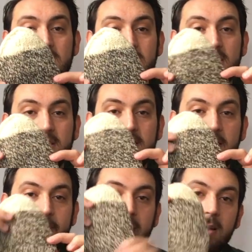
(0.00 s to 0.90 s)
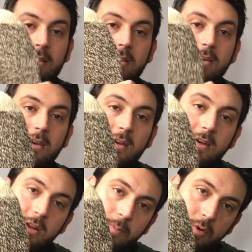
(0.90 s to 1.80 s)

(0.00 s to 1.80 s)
to just give me a little